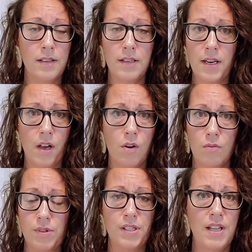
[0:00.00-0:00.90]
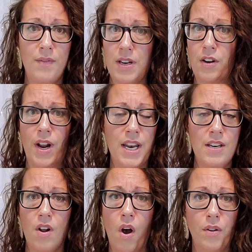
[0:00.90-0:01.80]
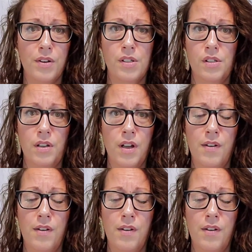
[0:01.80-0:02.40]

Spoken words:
you know, $70 or $80